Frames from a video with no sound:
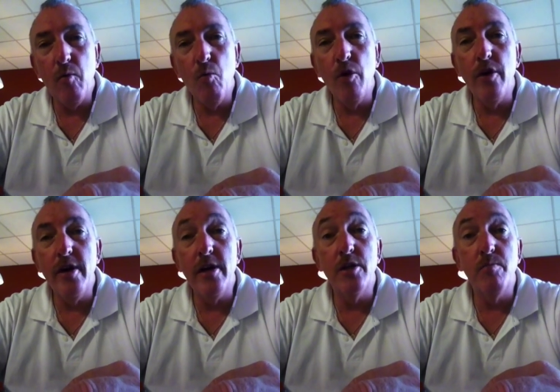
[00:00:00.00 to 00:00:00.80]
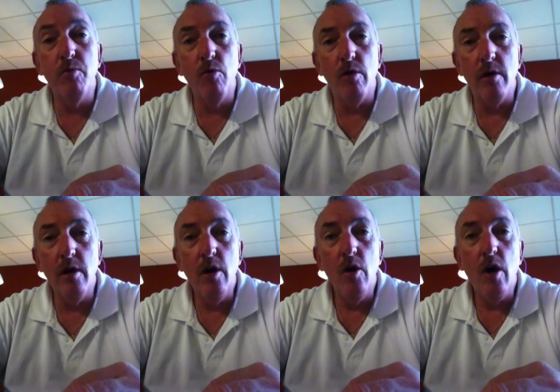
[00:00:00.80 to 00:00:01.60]
We're gonna explore
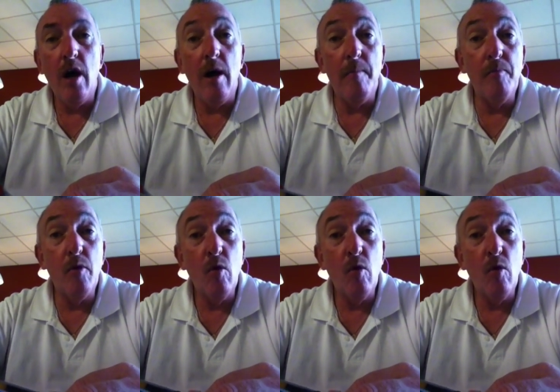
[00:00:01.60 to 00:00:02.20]
um,